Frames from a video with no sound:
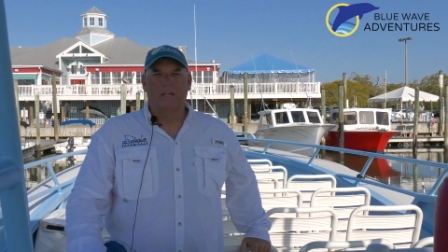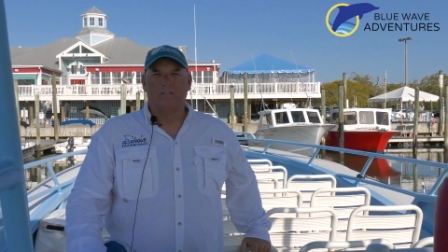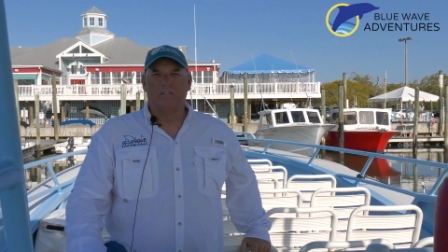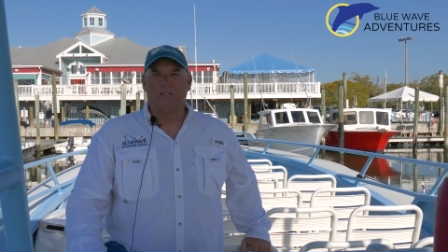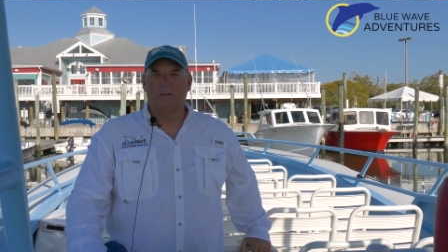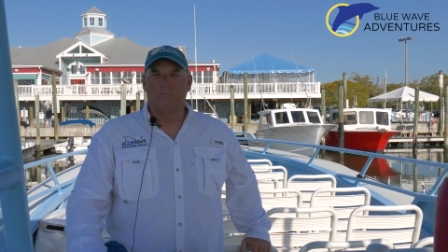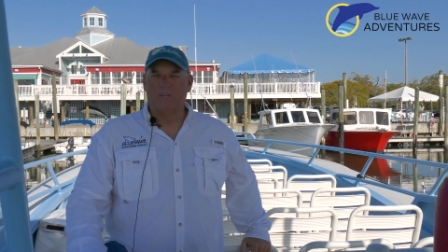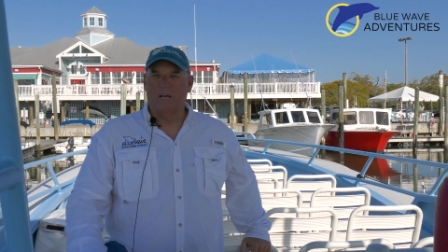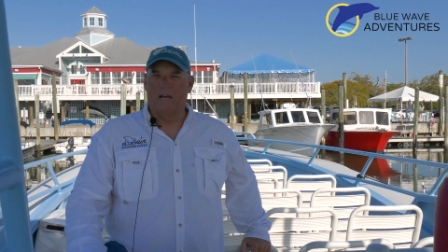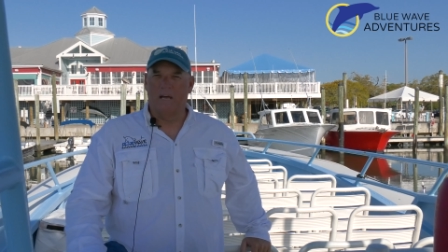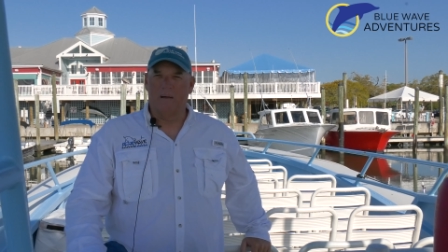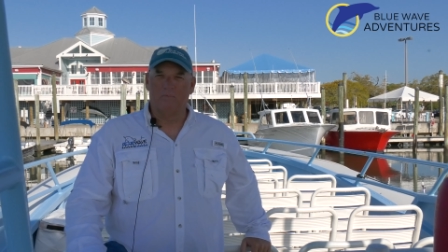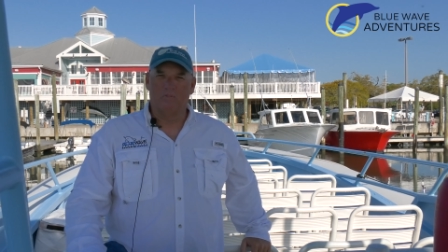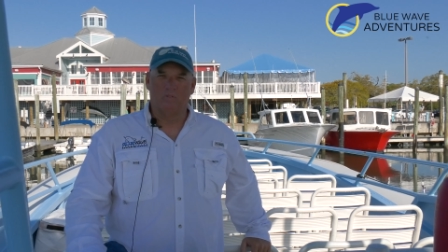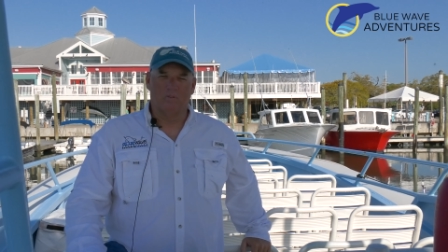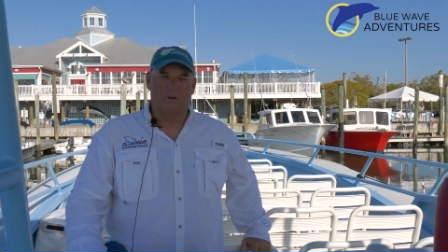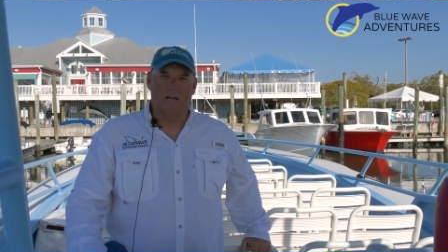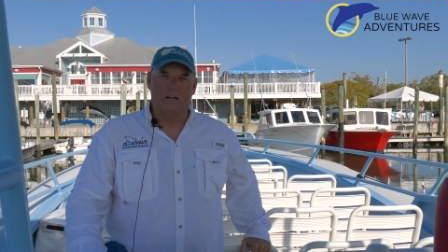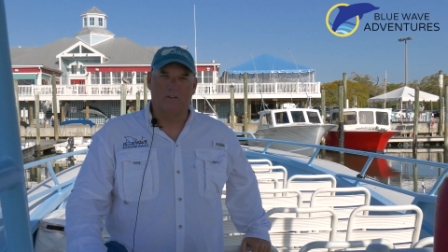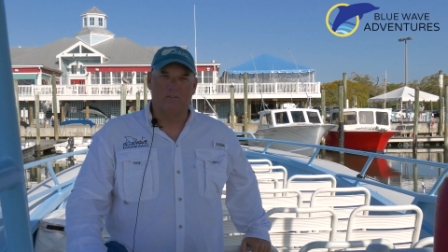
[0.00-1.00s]
sometimes
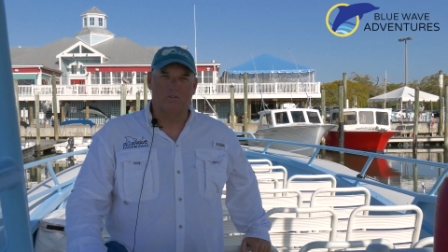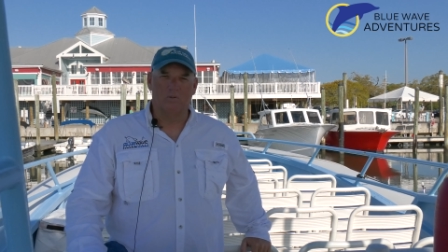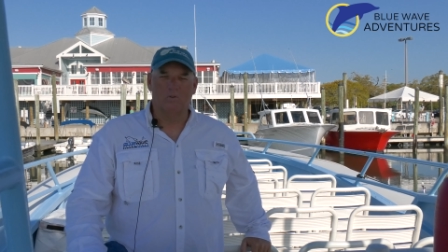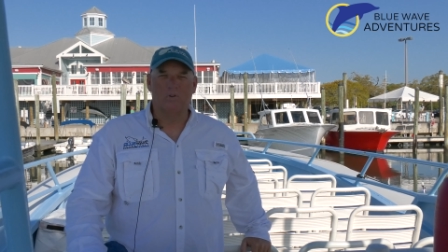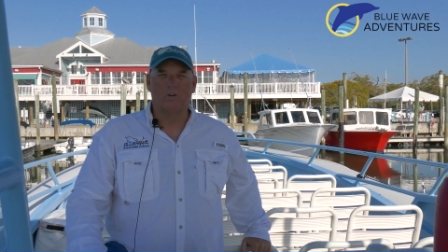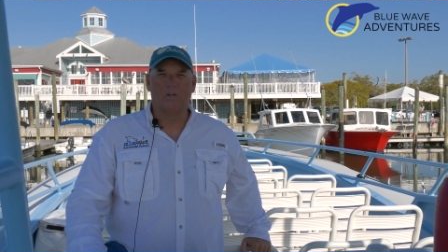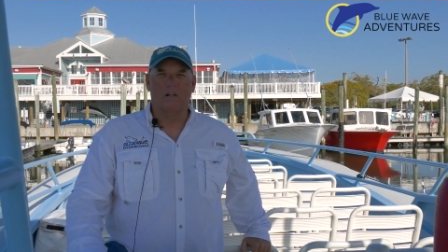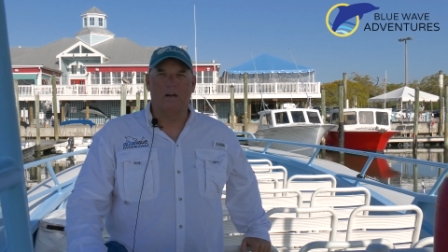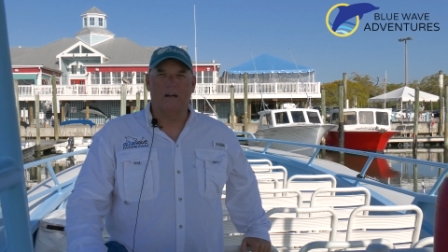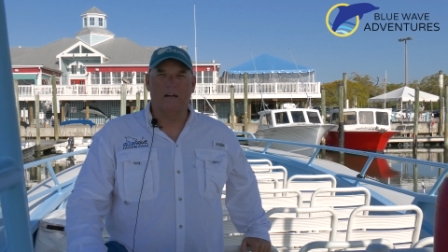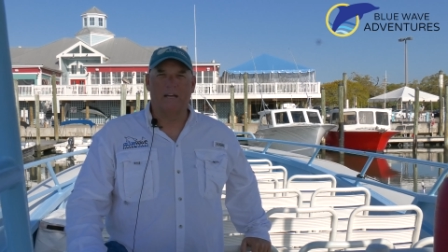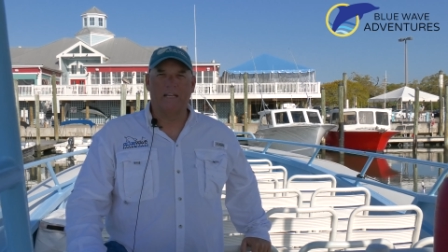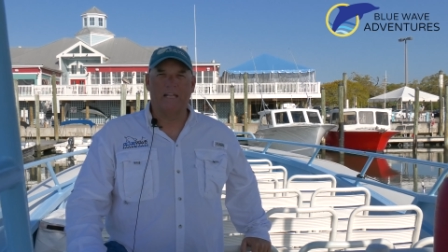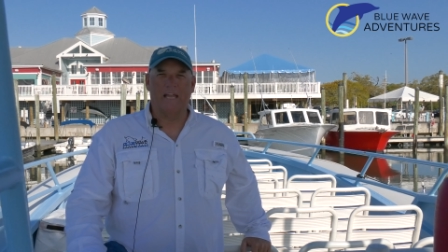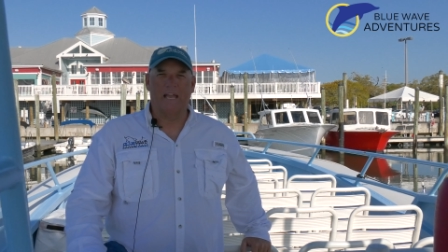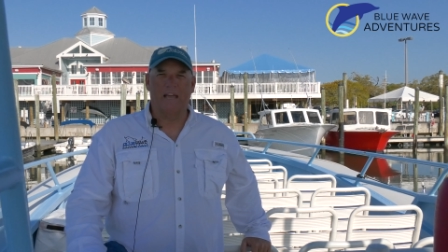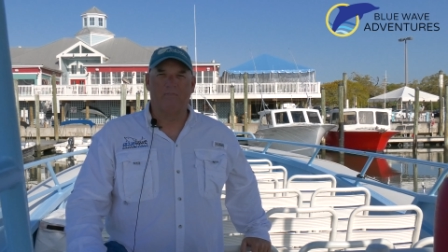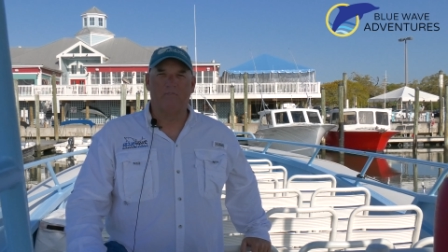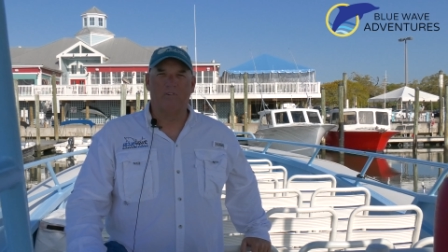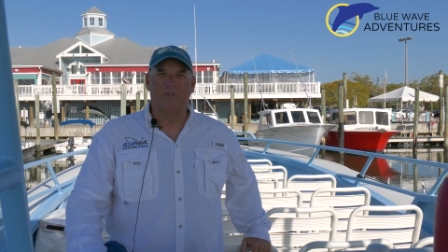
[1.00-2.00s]
around 2 o'clock
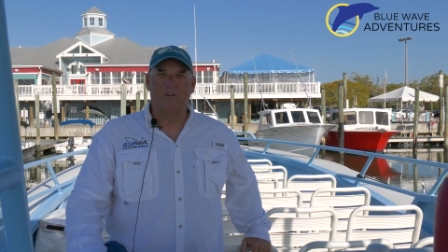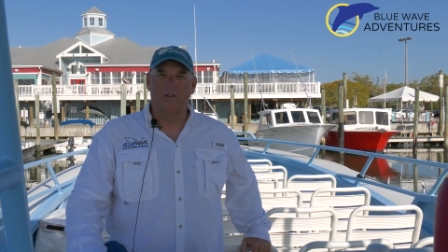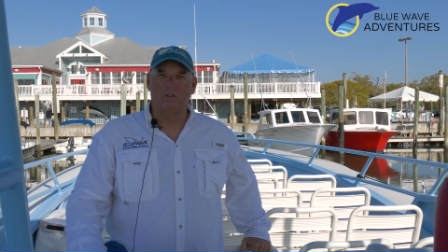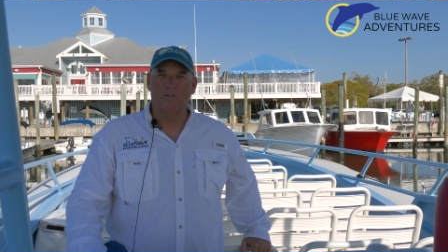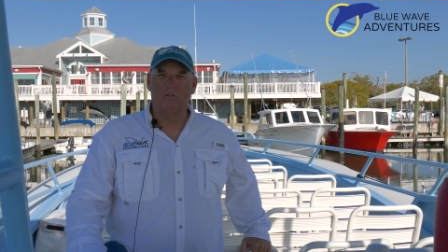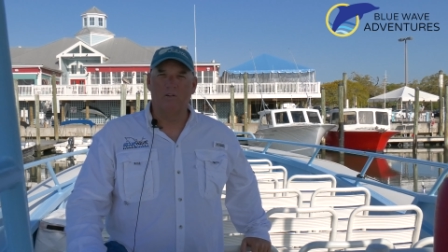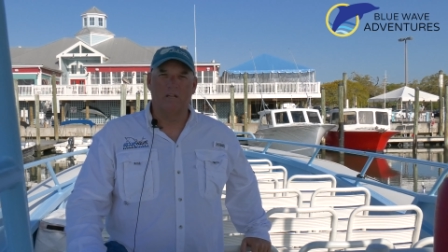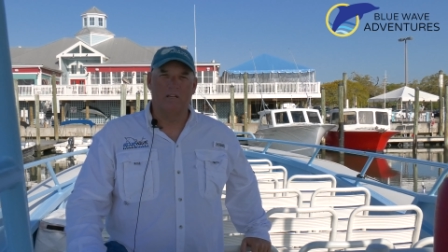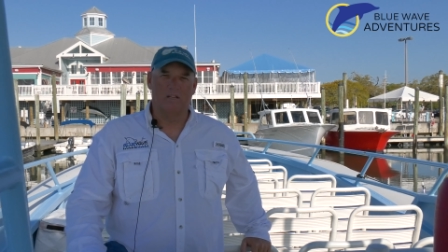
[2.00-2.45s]
in the afternoon,